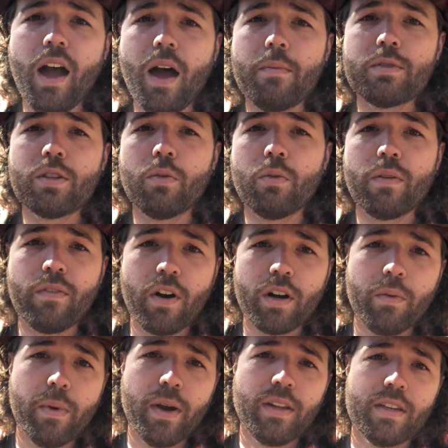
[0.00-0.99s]
So we've already
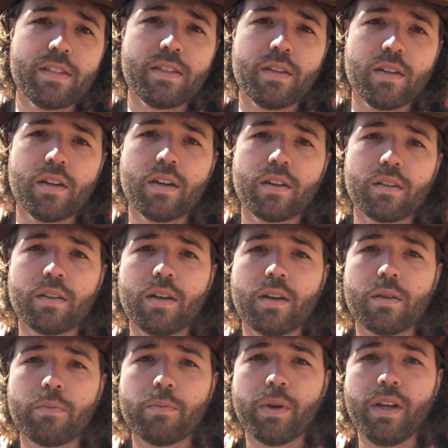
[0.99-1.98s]
witnessed the
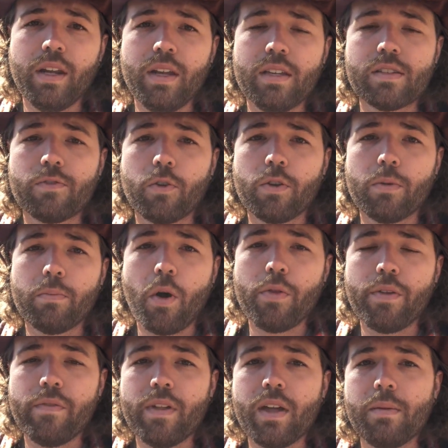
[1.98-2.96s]
breedings for
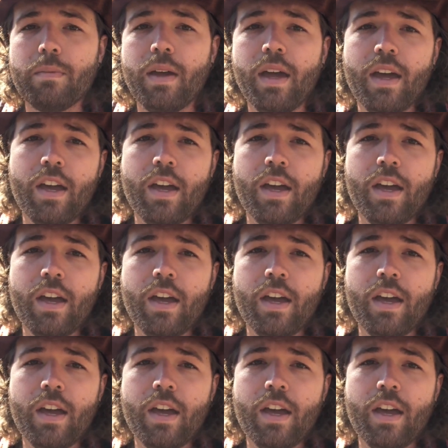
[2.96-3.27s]
both of them.